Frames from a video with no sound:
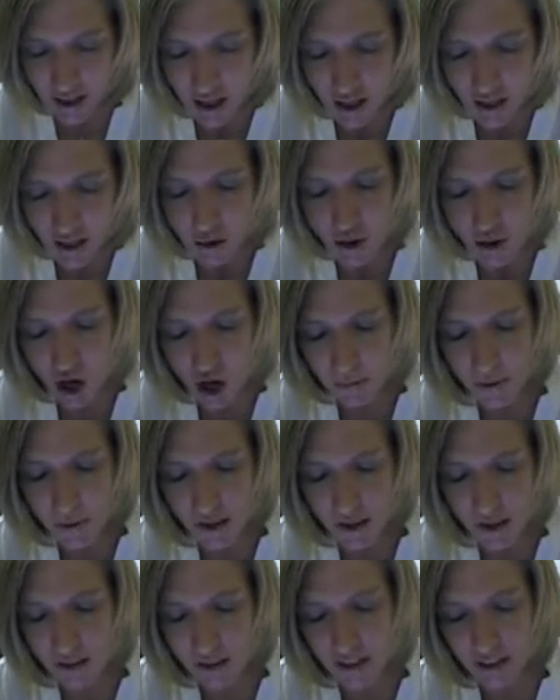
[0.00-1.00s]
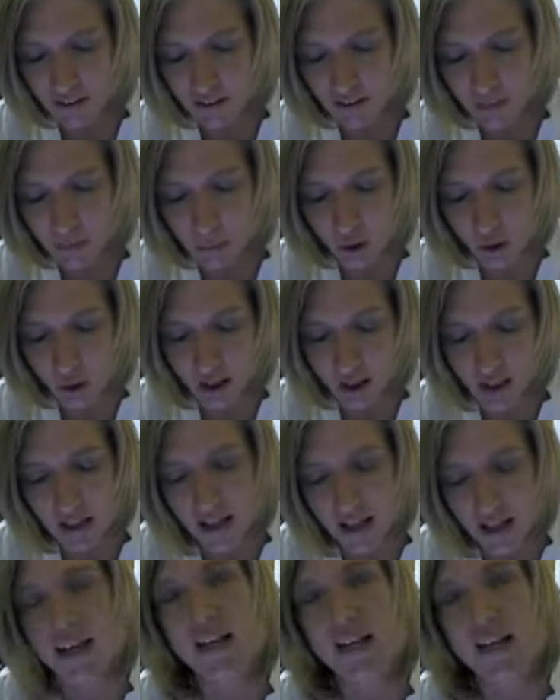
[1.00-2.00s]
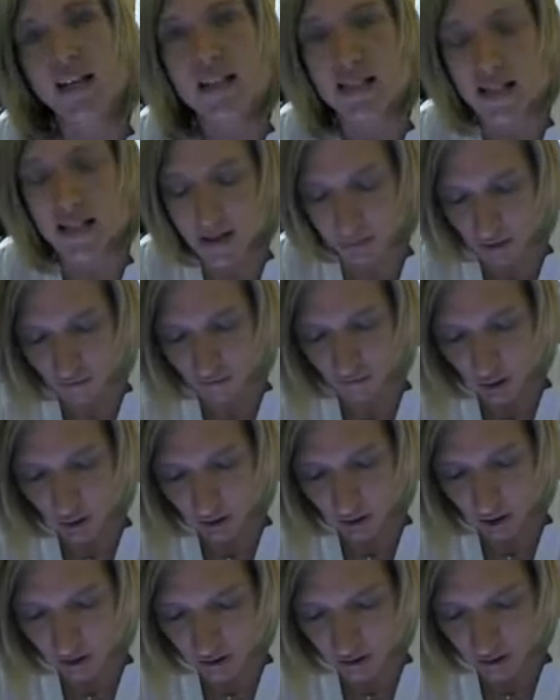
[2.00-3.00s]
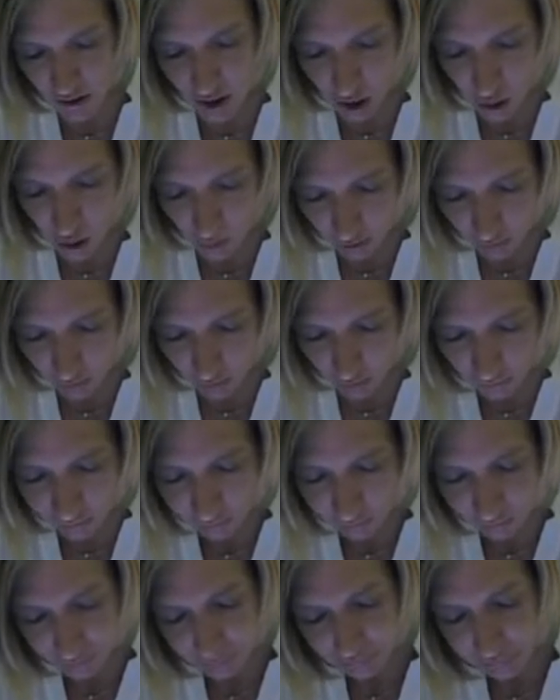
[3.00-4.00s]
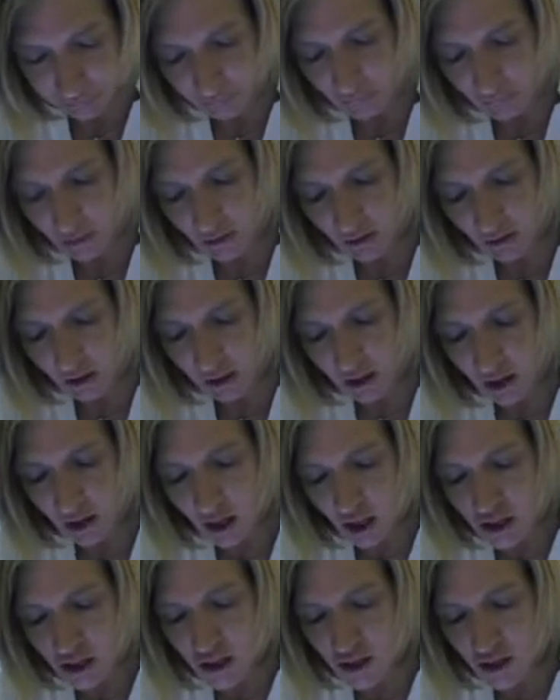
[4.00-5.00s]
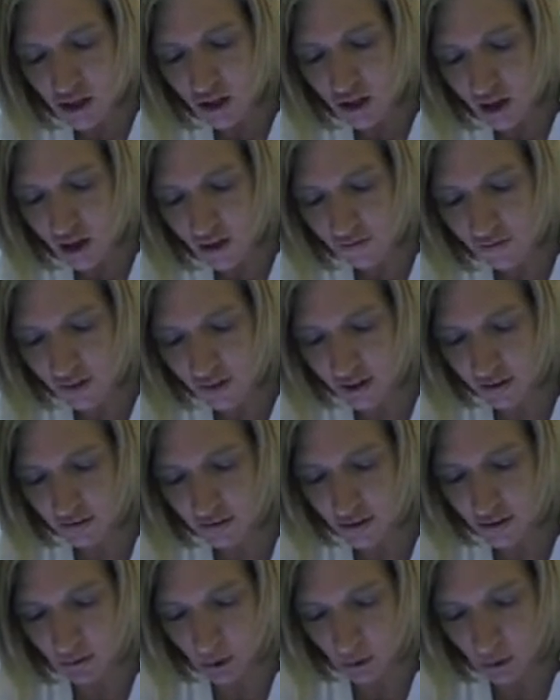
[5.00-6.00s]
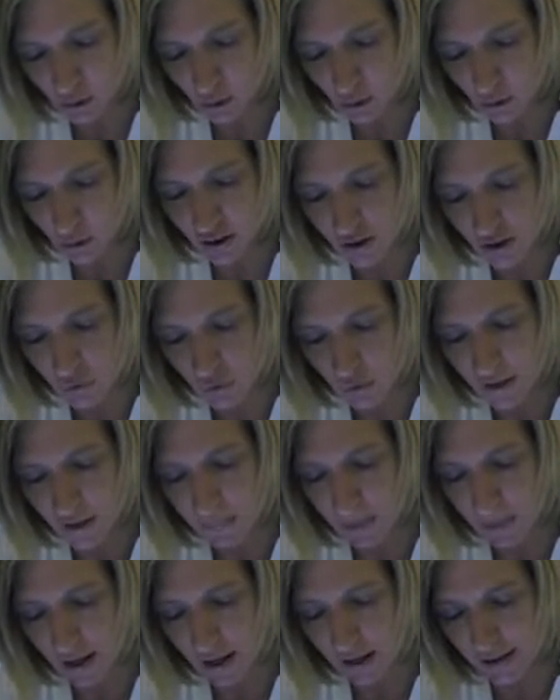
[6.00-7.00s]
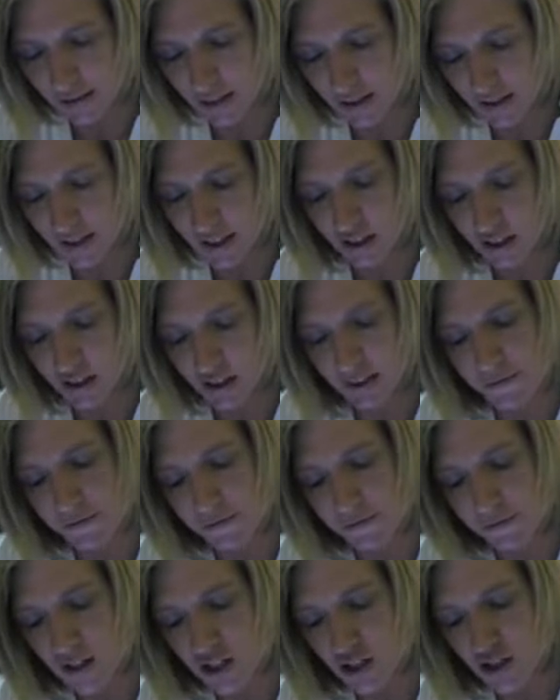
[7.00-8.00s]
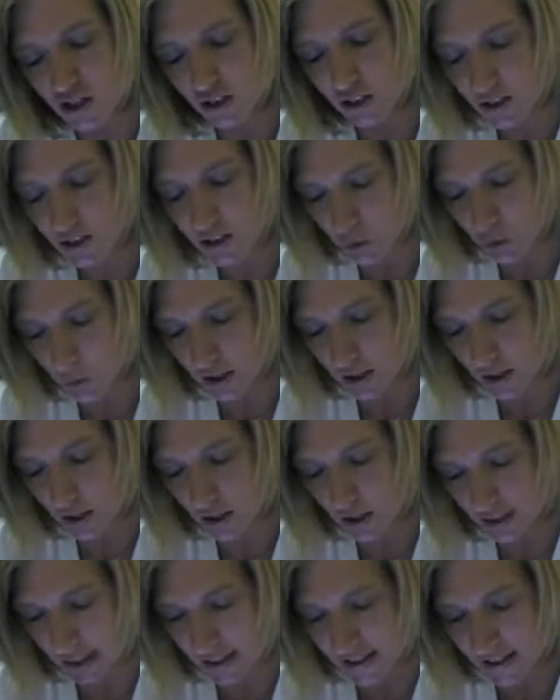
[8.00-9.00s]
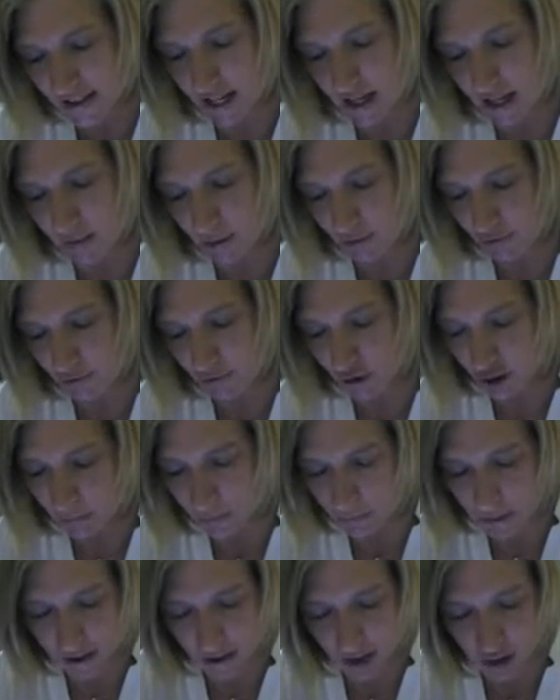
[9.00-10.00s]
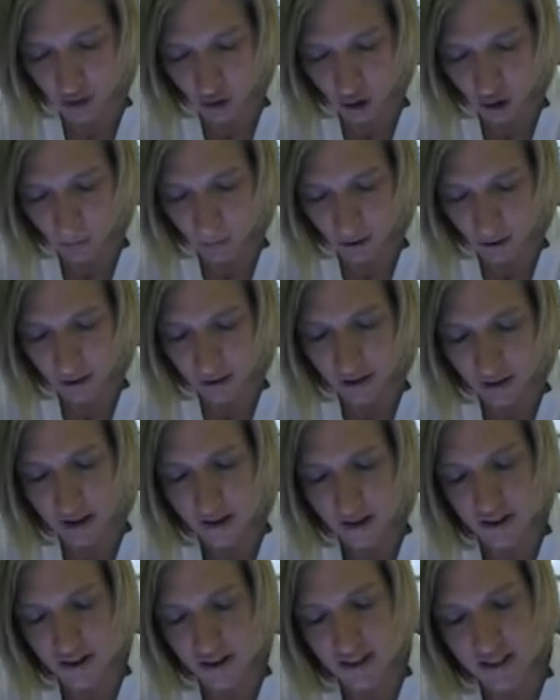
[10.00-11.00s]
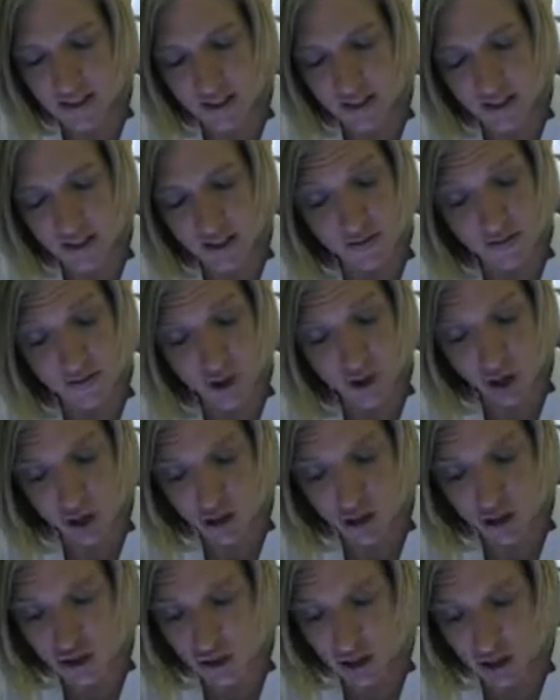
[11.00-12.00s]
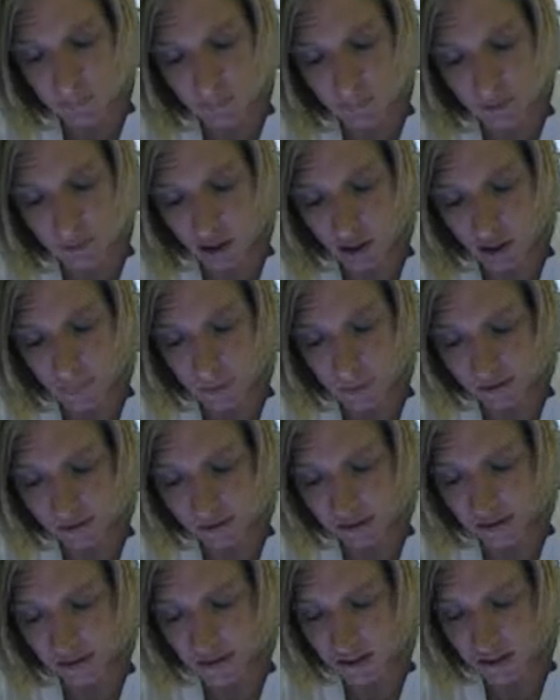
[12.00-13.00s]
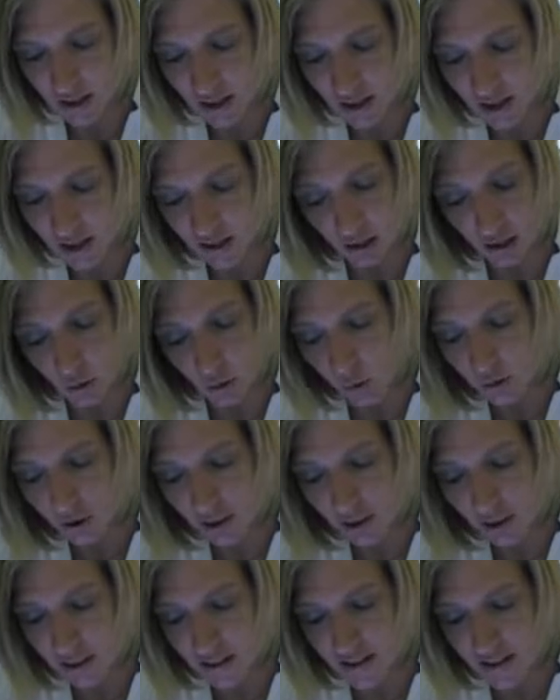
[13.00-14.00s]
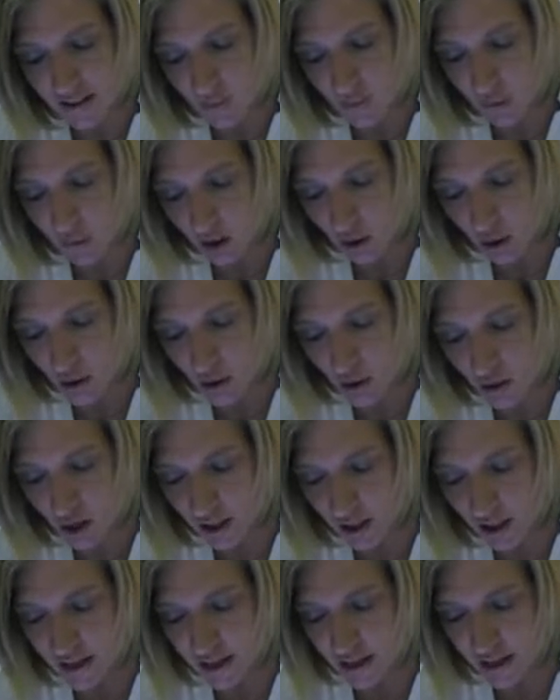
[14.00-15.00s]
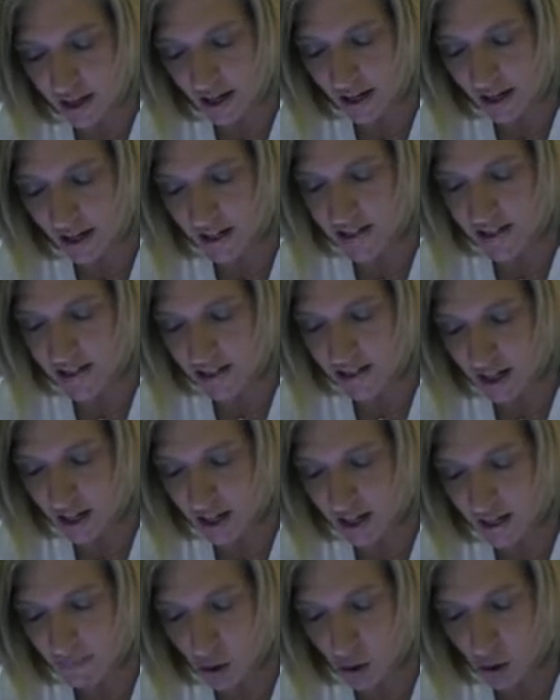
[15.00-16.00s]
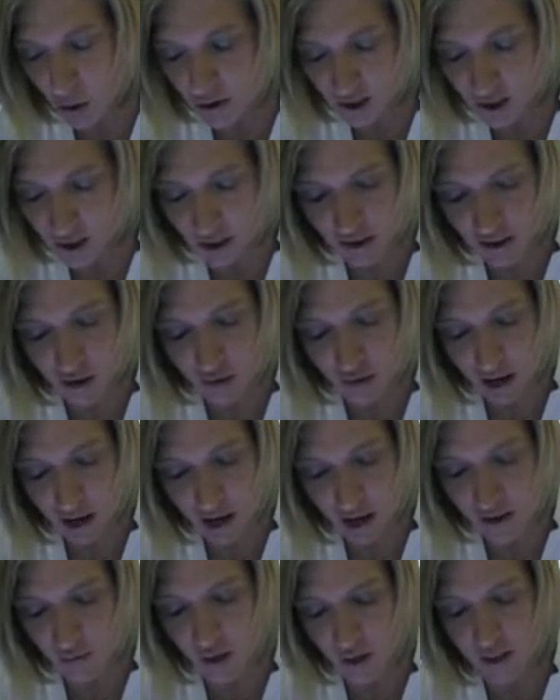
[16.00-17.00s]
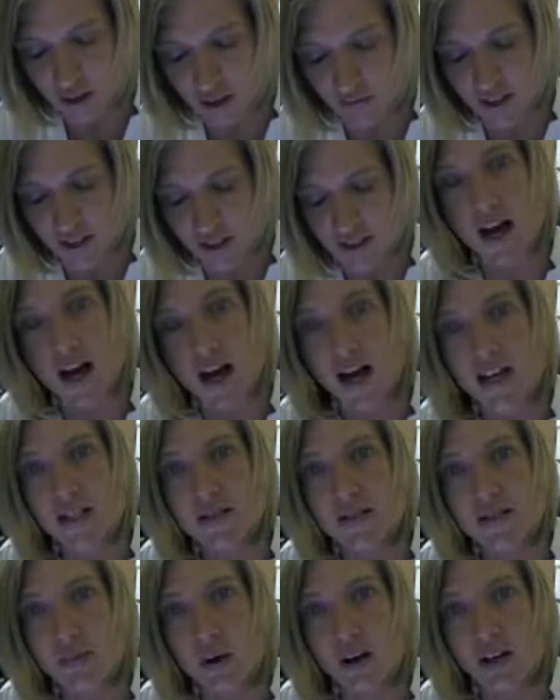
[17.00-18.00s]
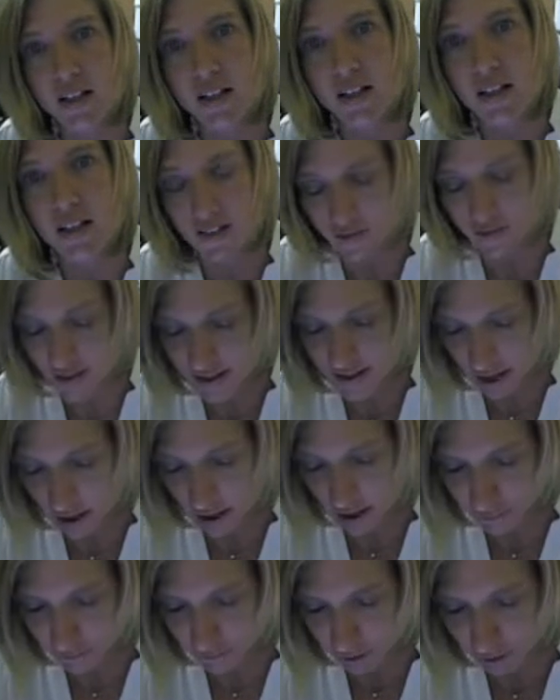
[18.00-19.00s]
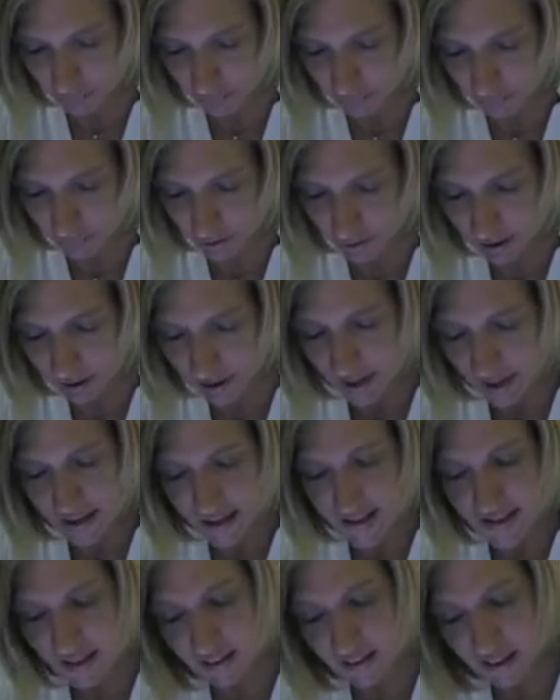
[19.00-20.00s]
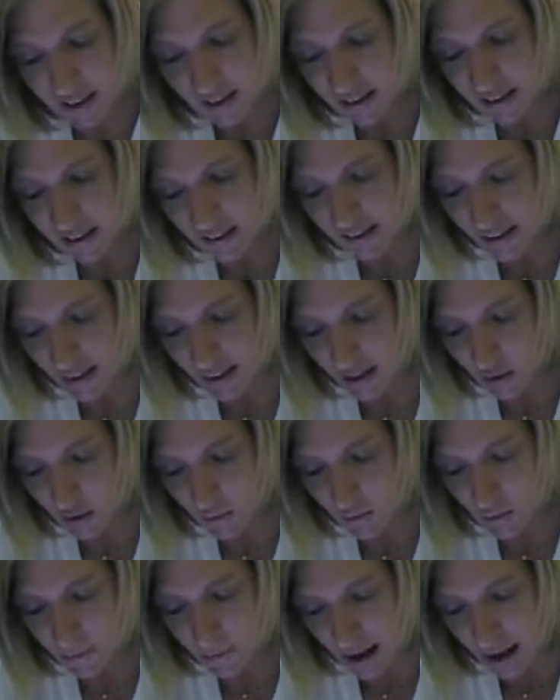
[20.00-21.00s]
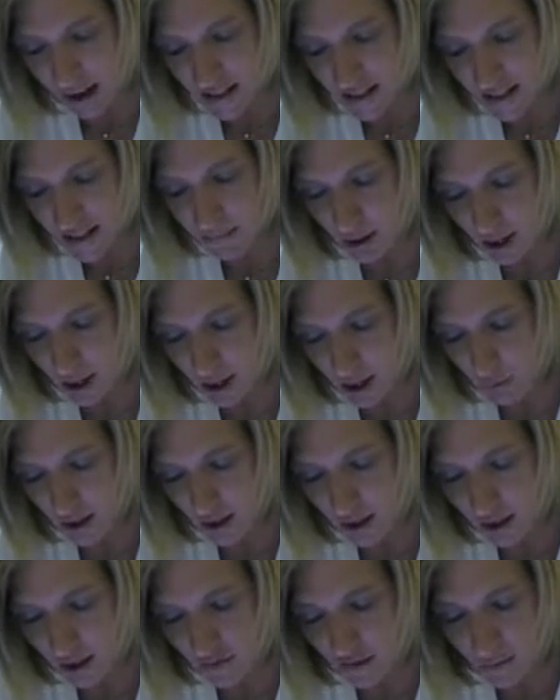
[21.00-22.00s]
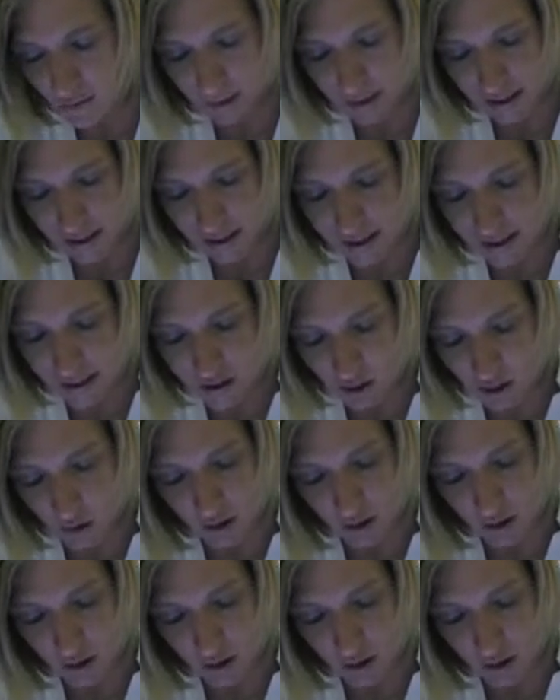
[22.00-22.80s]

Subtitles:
So Tom Kennedy reported again in December of 2012, just off a country road north of Winnipeg, the nearly featureless winter landscape of rural Manitoba, there's a series of nondescript barn buildings. The only hint of what goes on inside is a sign posted in the driveway that reads Highest Productivity Sow Farm. It's unlikely that anyone passing by would give the place, or